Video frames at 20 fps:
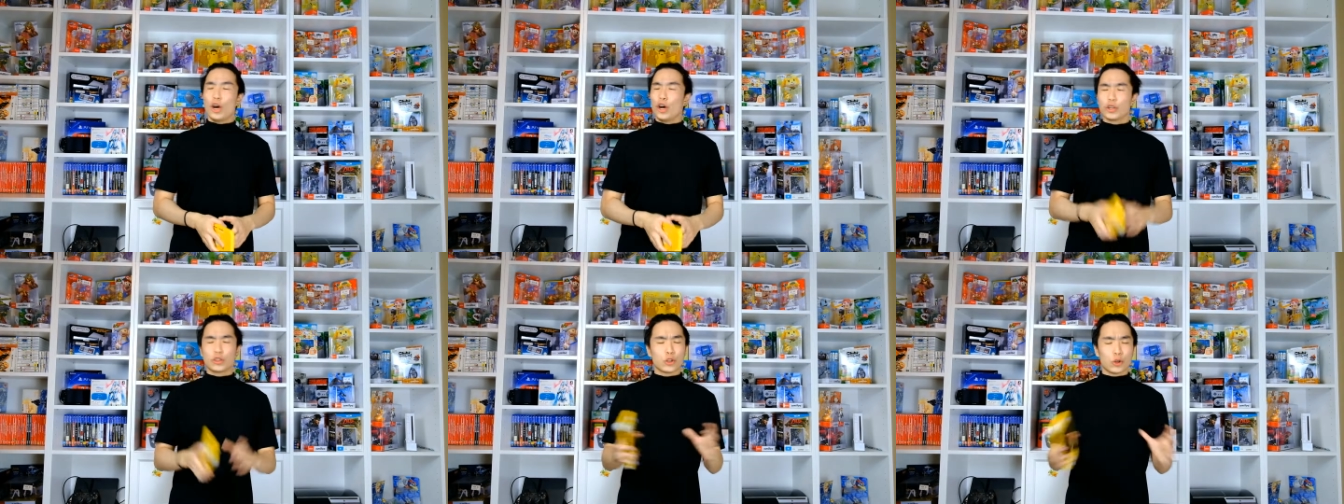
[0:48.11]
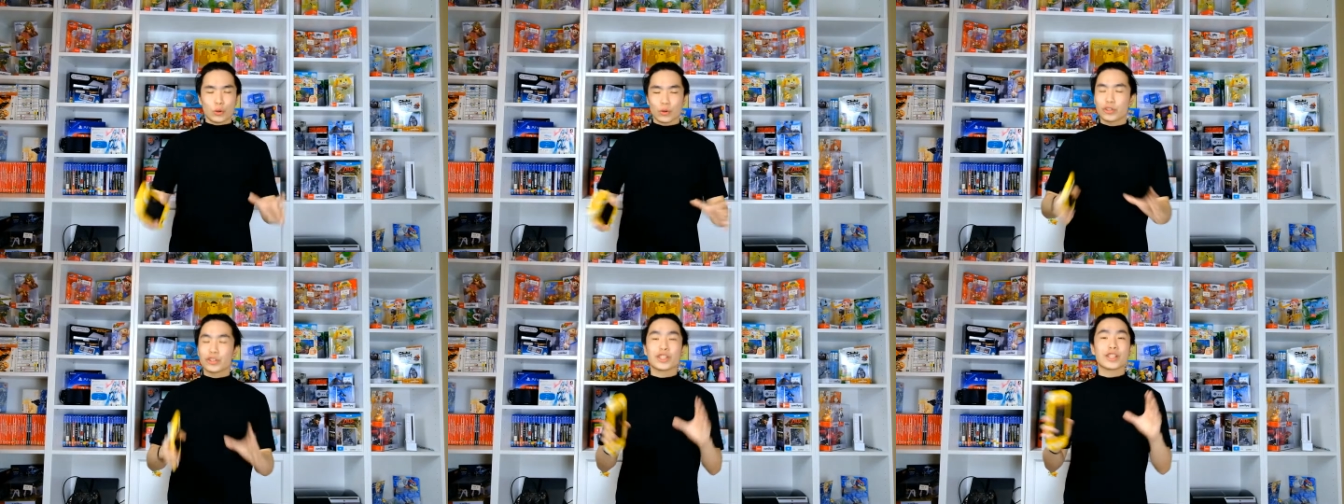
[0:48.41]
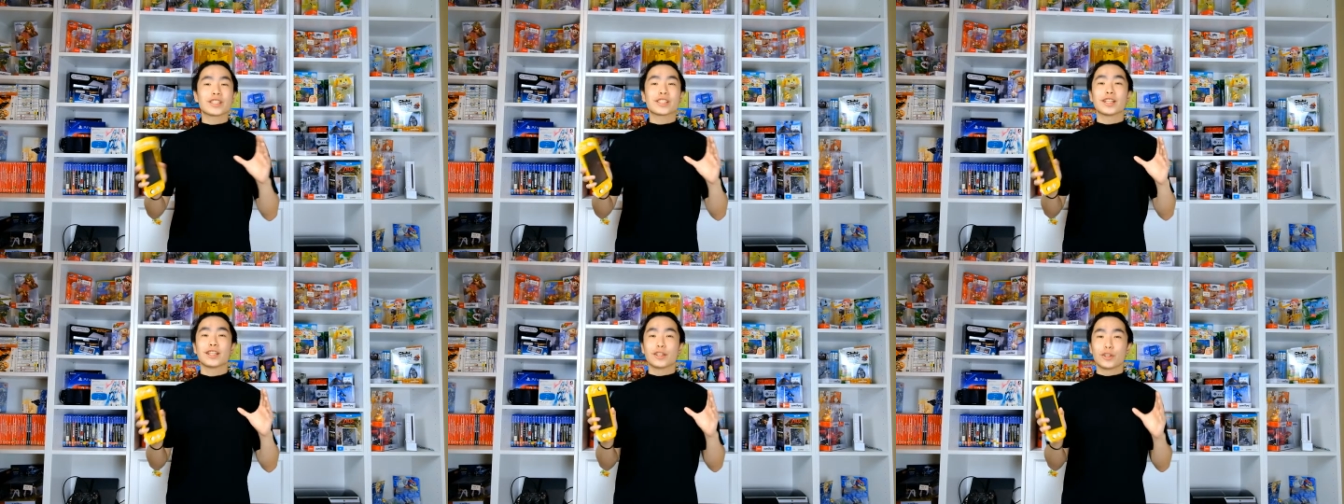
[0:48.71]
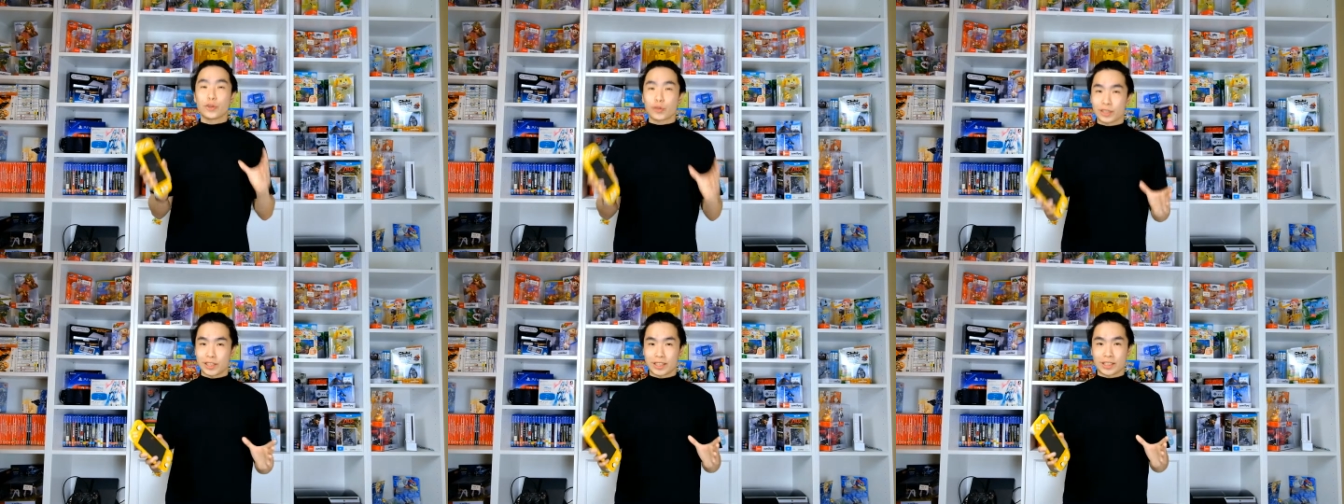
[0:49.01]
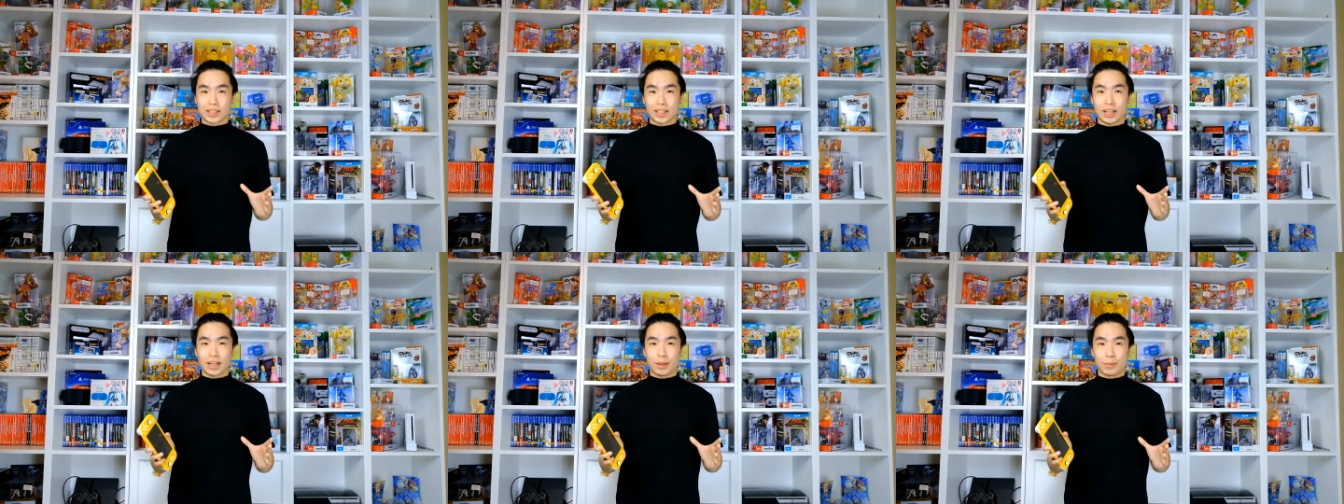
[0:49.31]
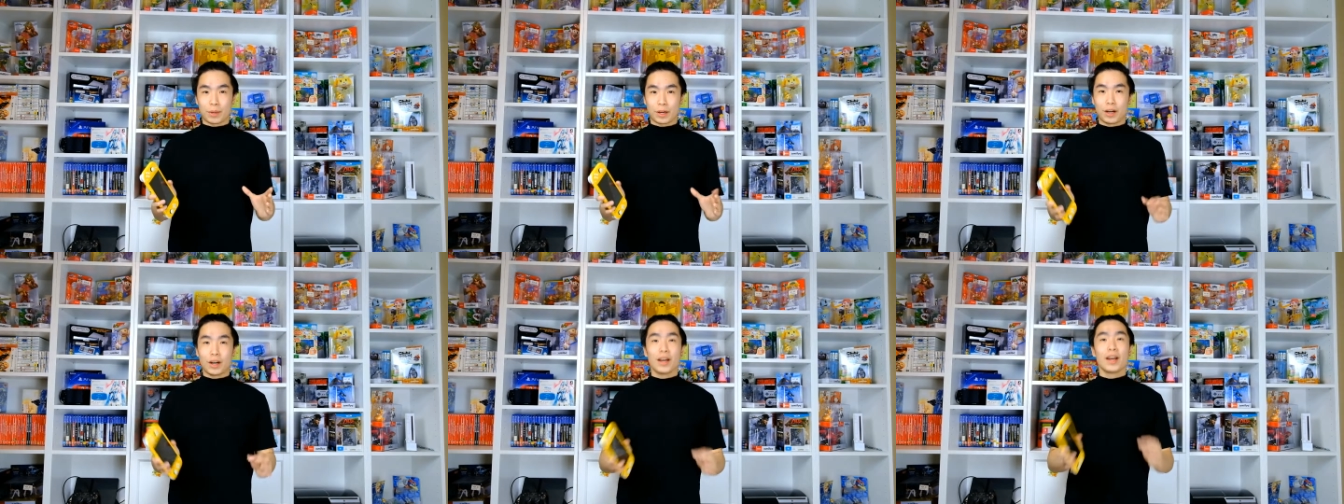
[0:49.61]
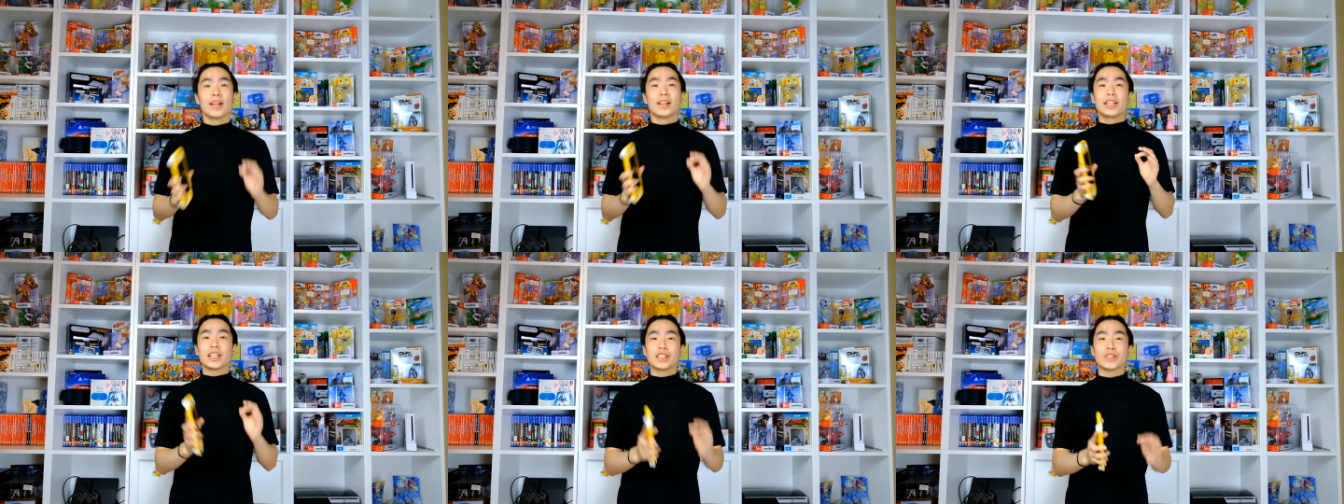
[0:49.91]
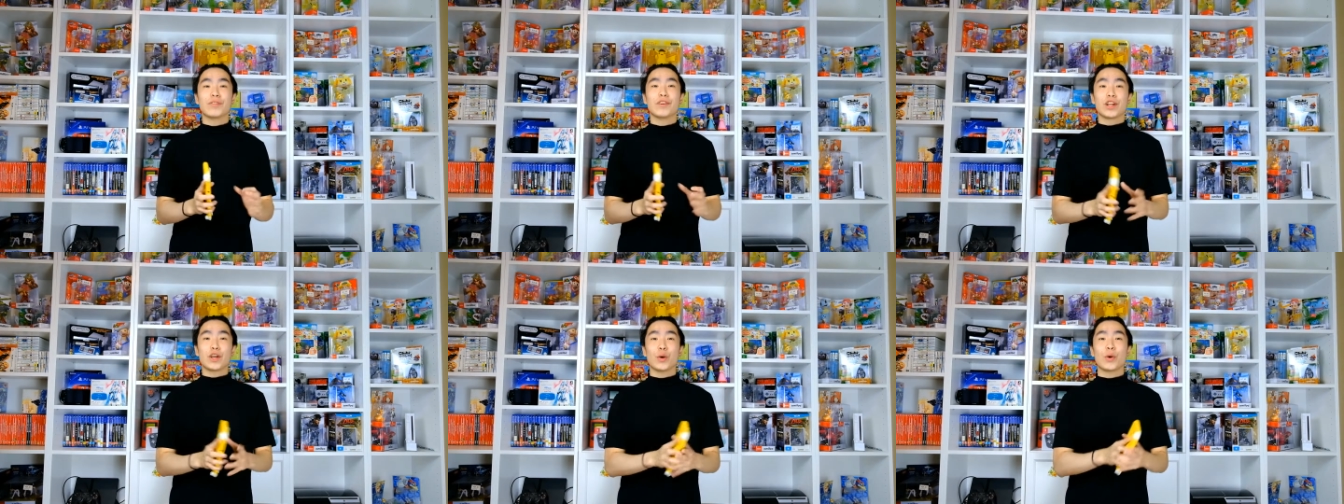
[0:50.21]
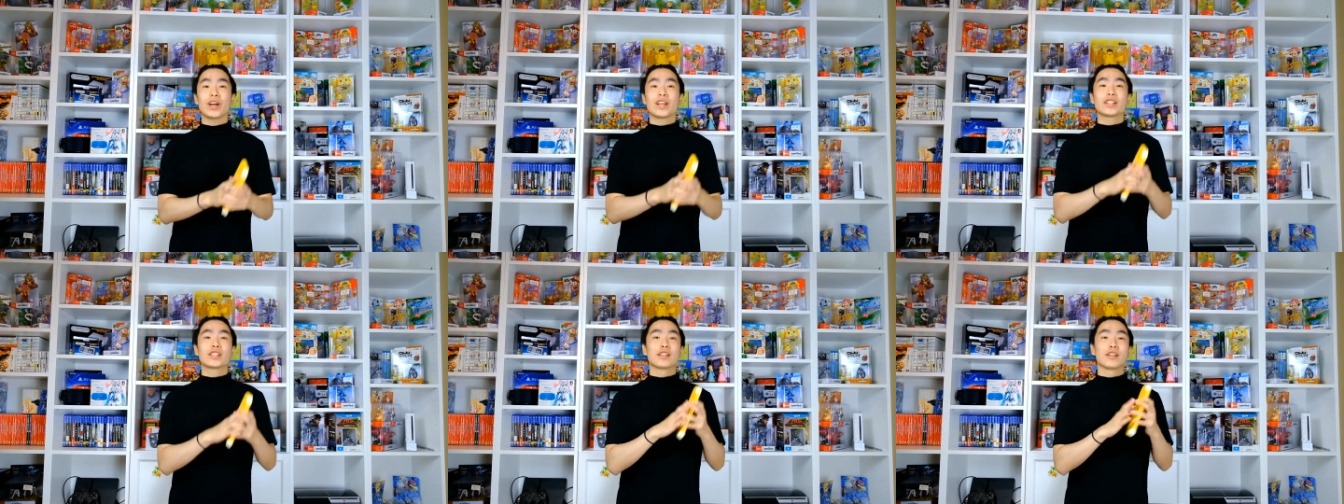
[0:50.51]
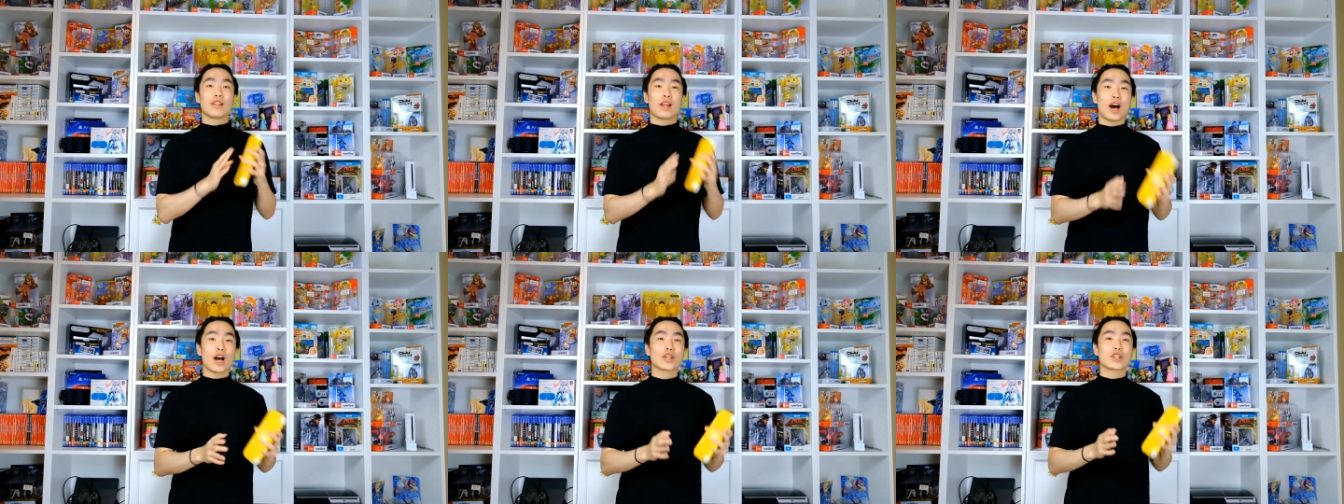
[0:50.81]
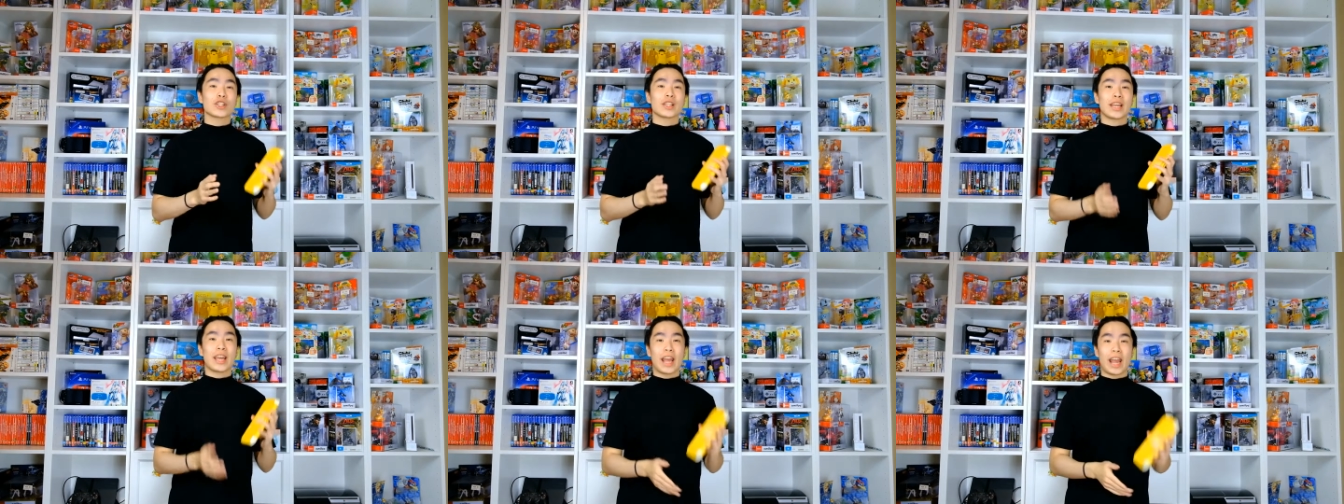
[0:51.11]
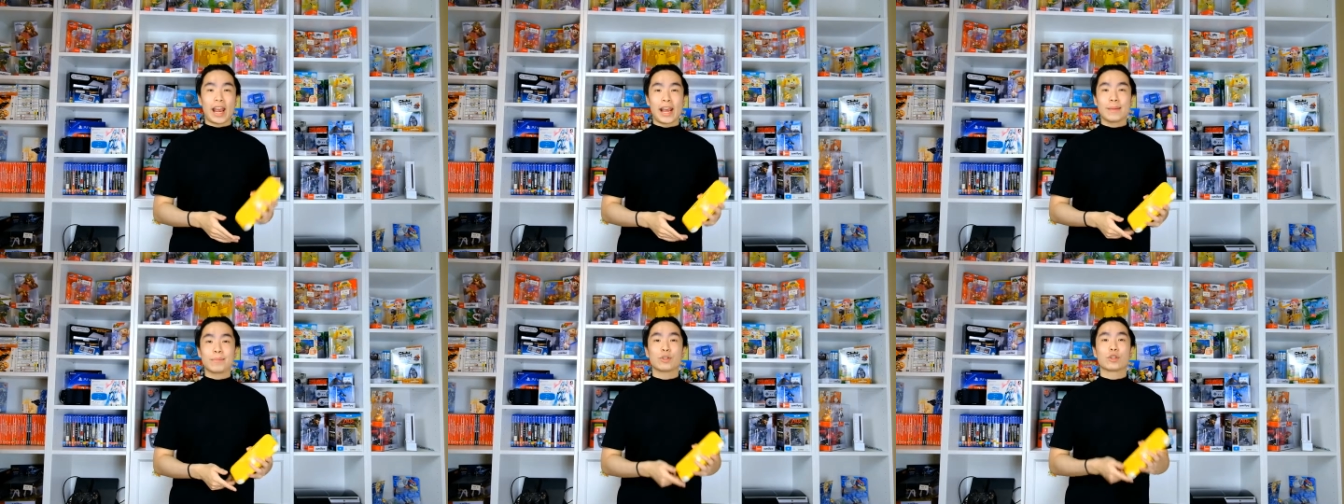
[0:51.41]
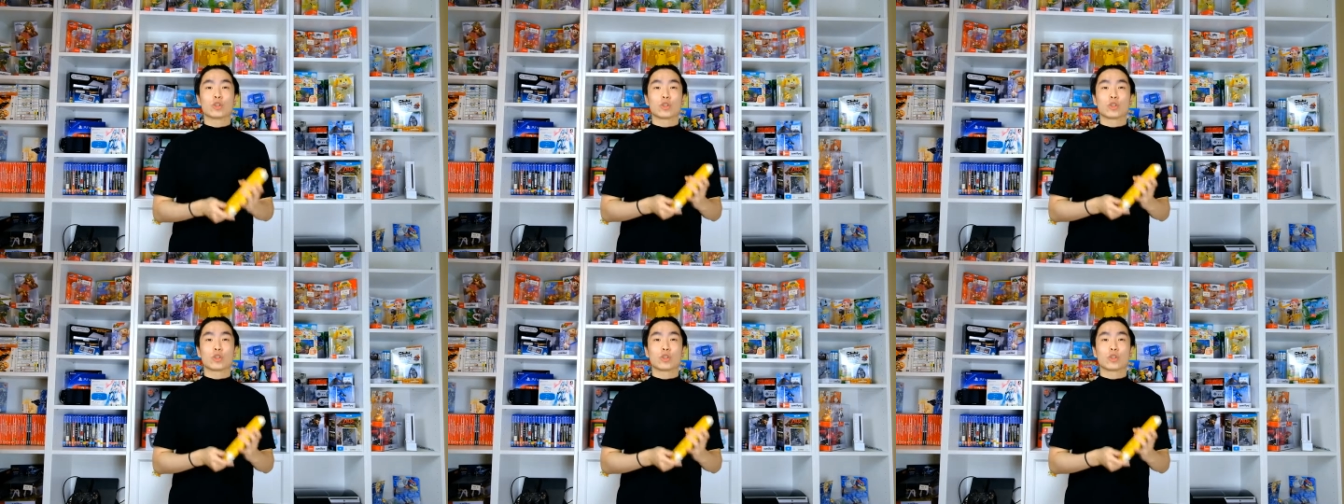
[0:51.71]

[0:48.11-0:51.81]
So just a little disclaimer, this video is largely aimed